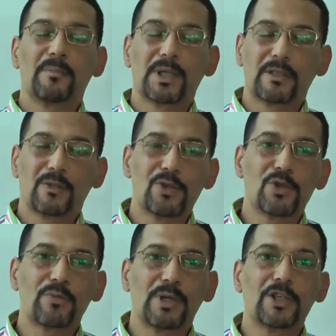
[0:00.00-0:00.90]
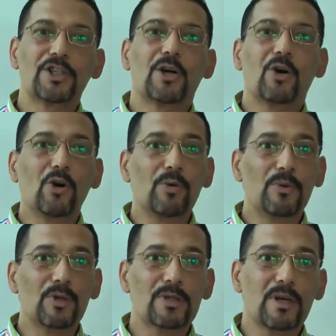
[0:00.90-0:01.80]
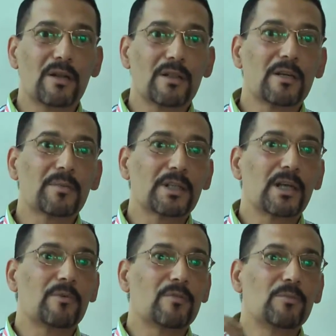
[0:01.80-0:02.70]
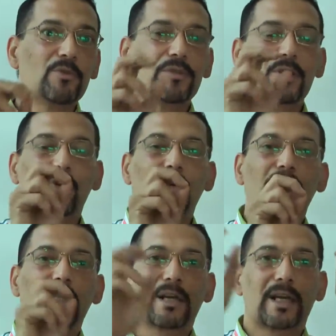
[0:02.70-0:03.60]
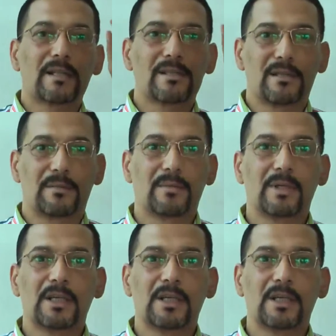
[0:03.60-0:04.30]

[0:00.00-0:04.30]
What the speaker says: But in osteomalacia, all blocks are there, but I'm removing only the calcium.